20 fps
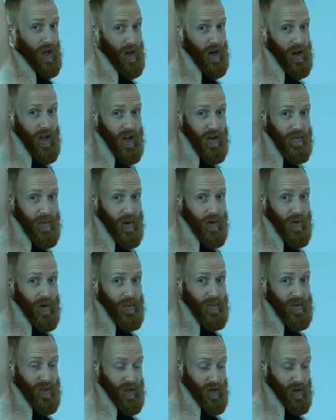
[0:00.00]
and I have my
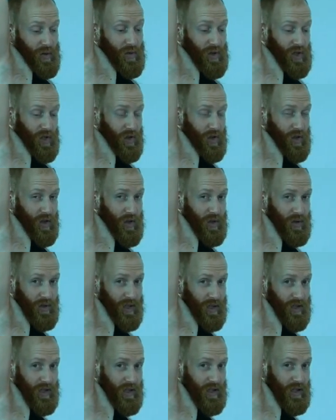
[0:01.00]
ribs in, which are the
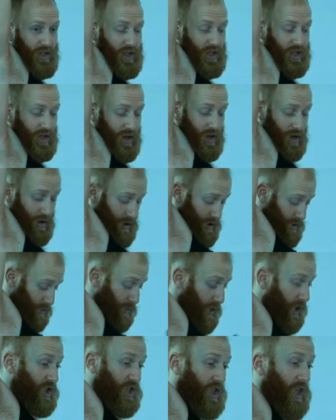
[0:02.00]
cues I teach,
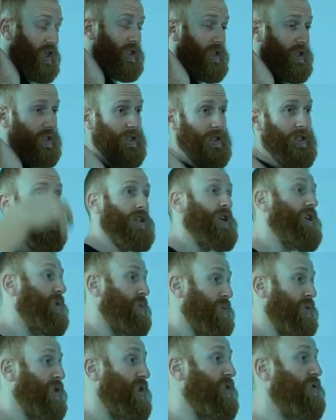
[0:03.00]
my chest is still
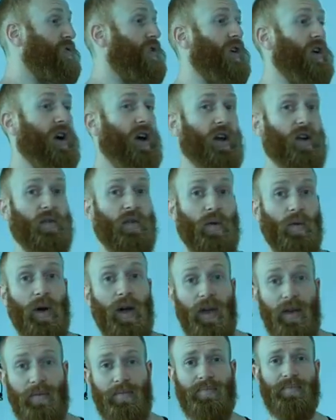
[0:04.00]
pretty far out of the
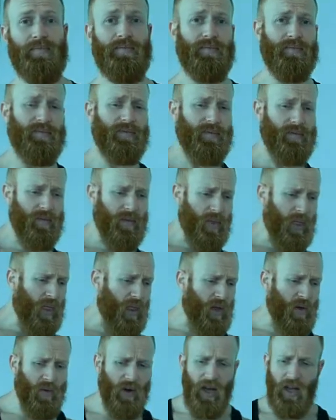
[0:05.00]
way,
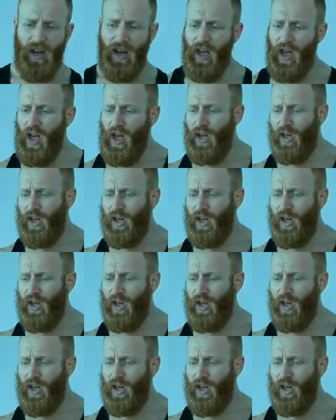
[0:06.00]
right?